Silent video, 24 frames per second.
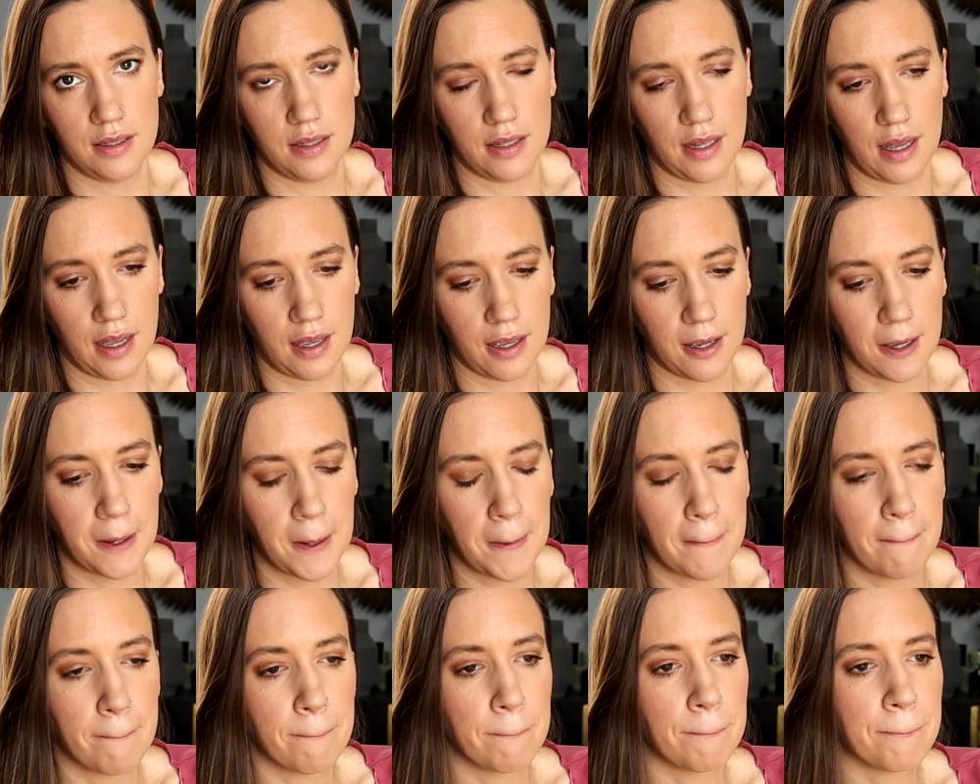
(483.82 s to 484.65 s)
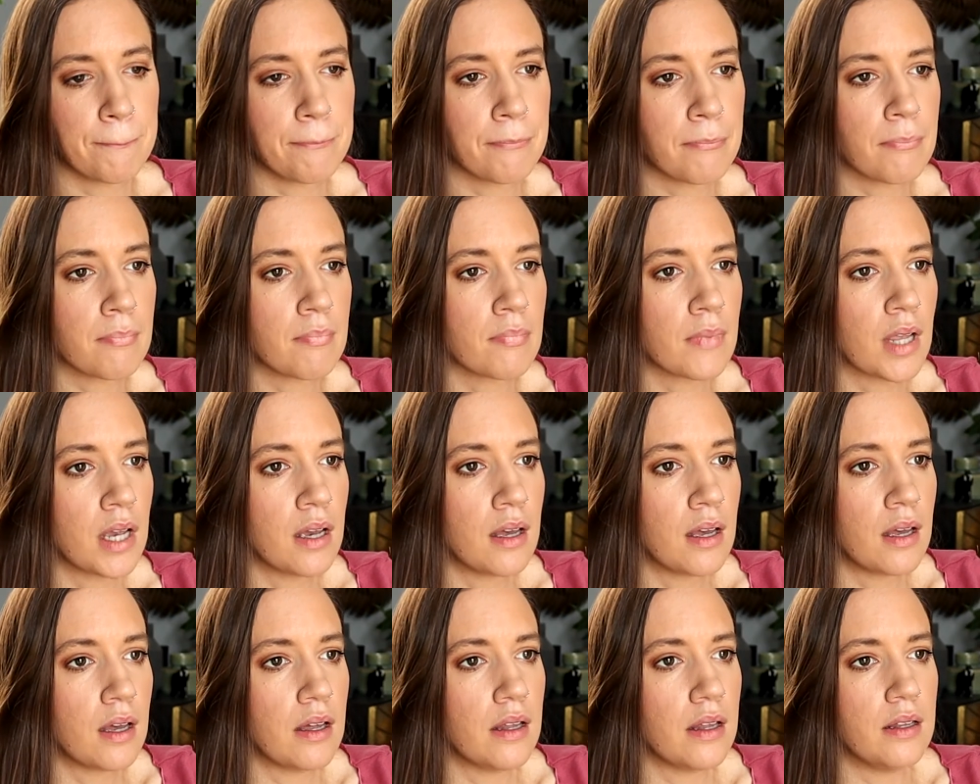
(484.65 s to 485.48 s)
intake.
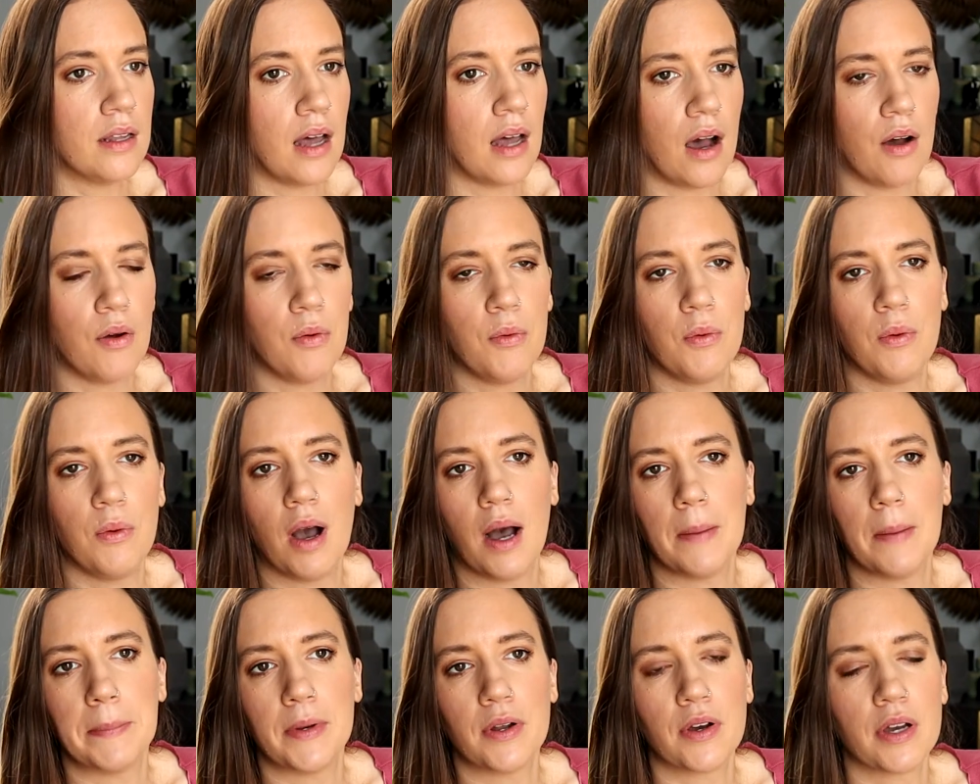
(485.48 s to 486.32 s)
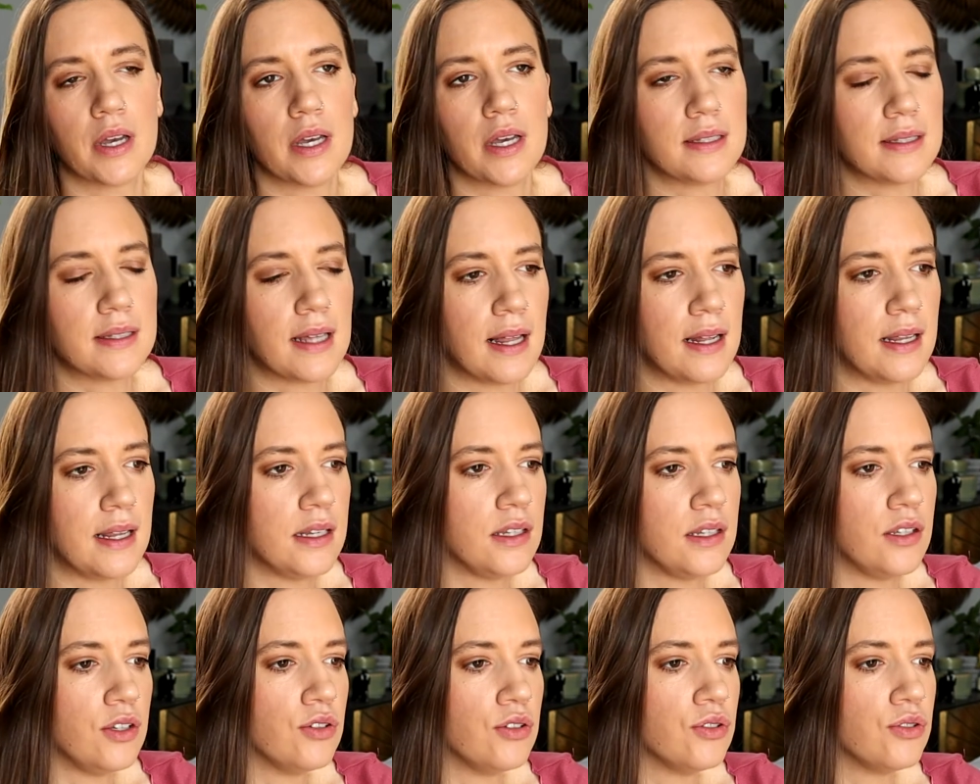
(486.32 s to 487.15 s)
Now, I'm not here
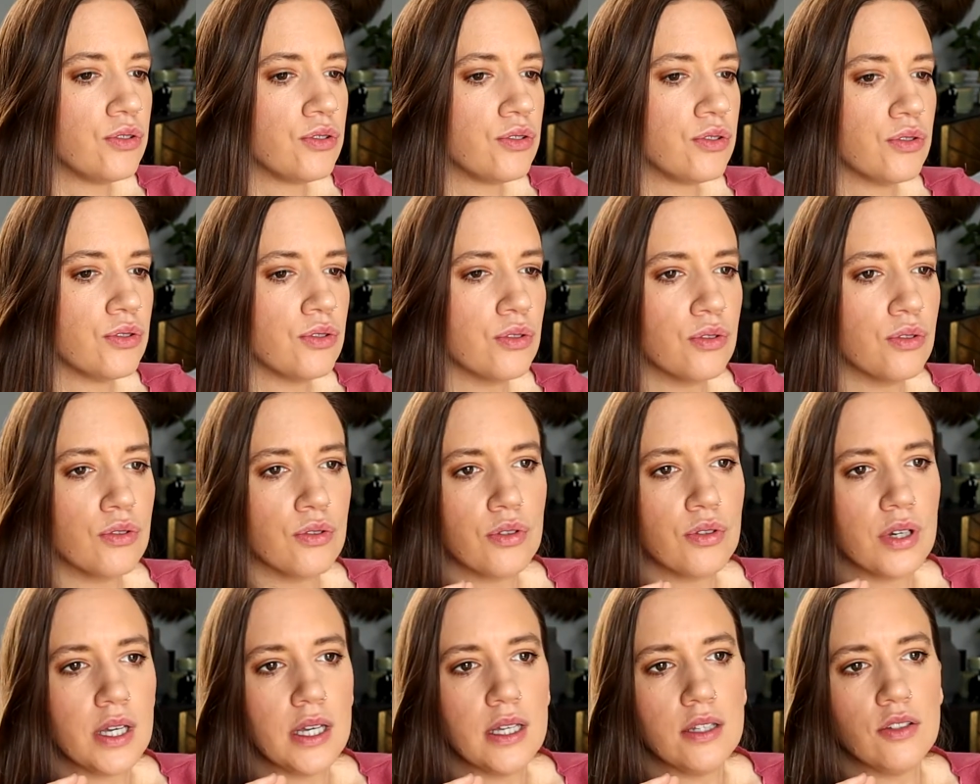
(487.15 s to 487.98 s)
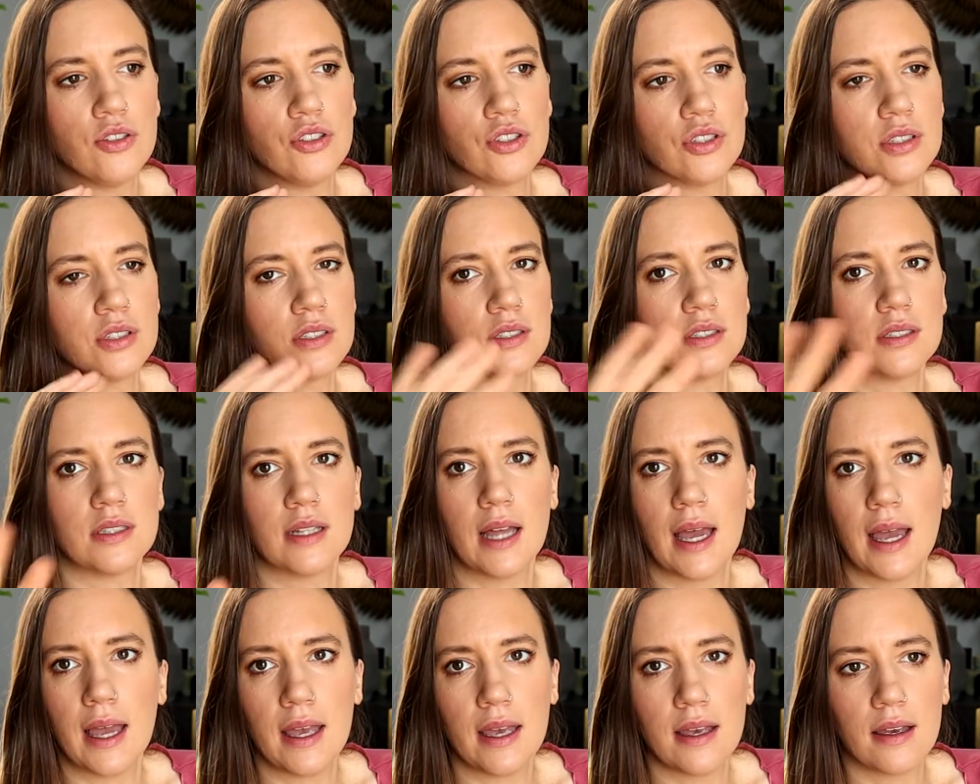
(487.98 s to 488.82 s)
telling you to eat just
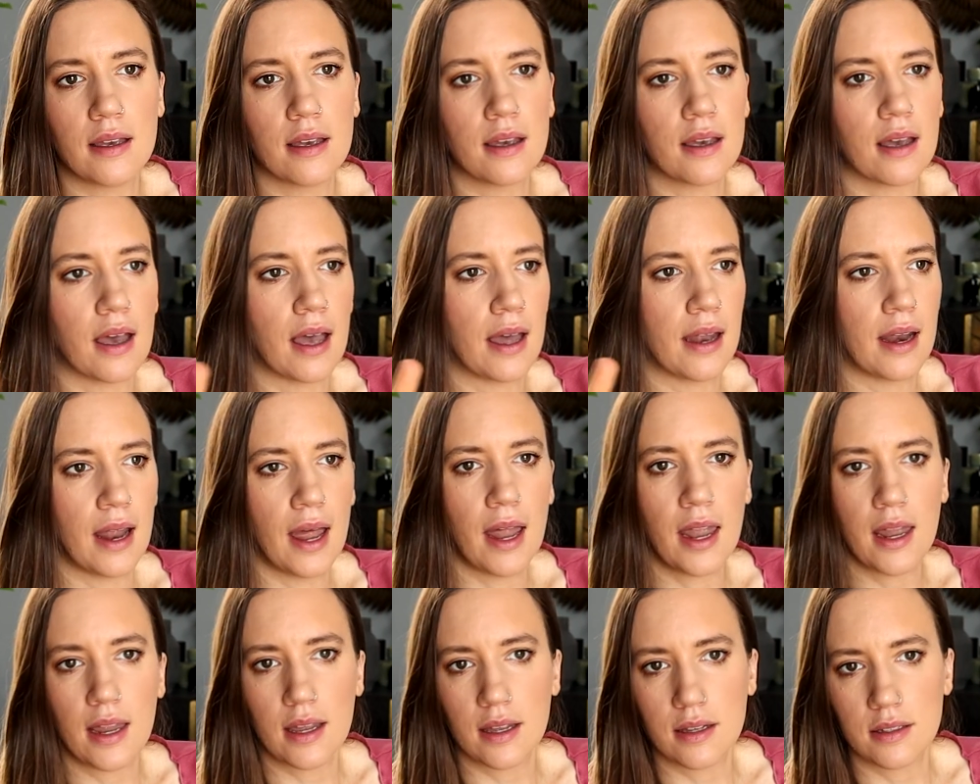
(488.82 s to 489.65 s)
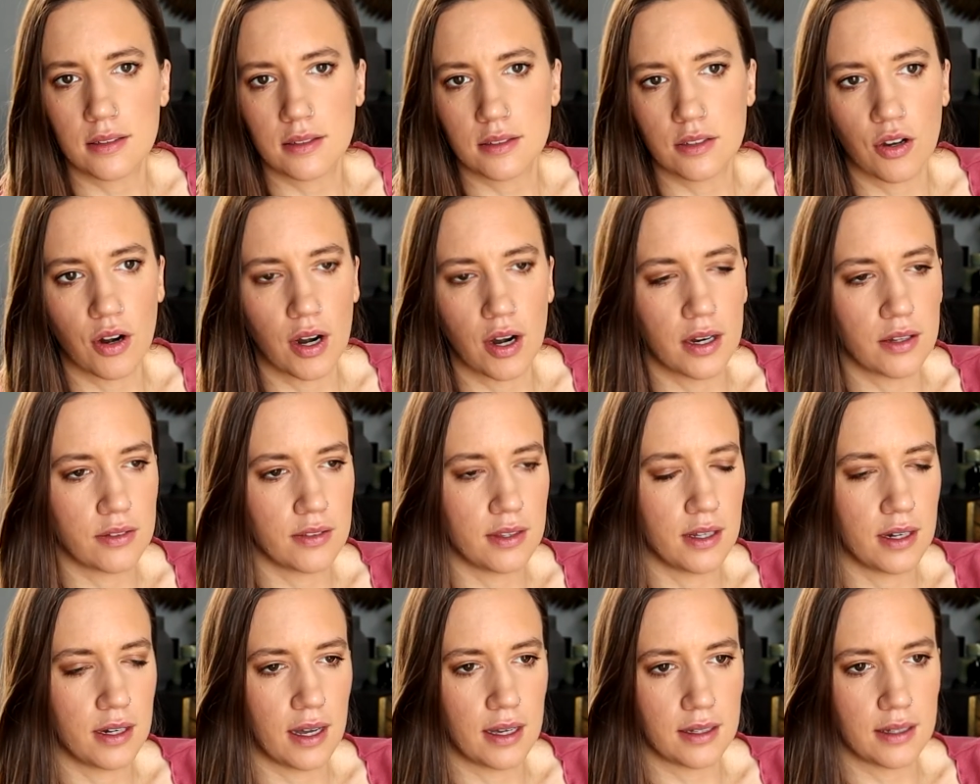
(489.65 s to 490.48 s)
steak and eggs or
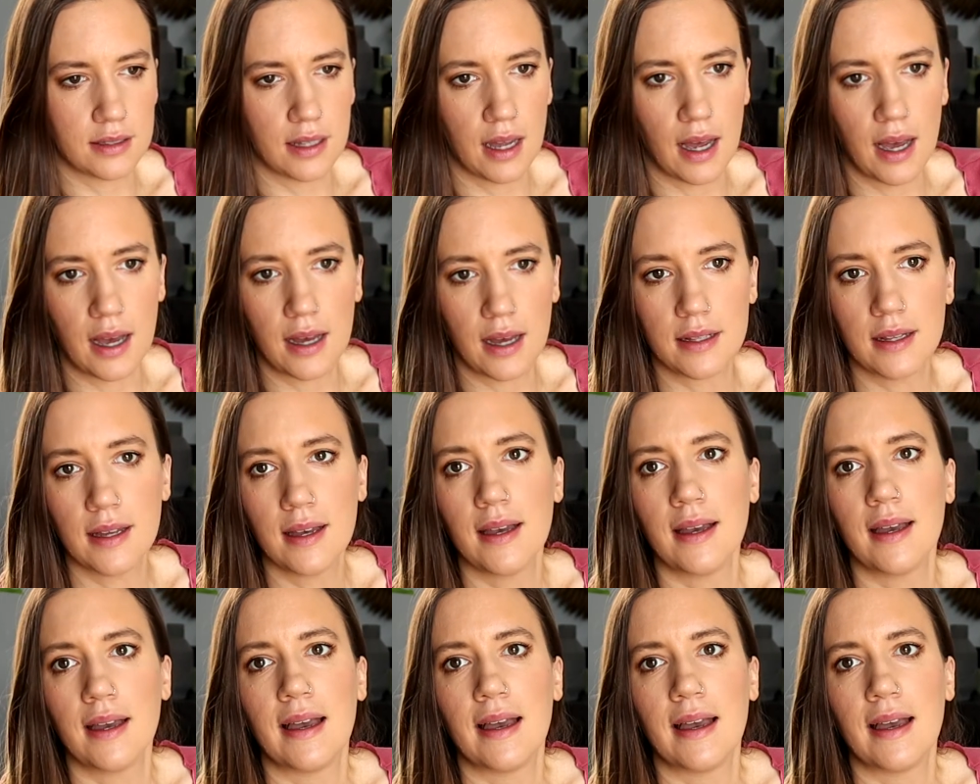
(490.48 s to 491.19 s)
anything like that.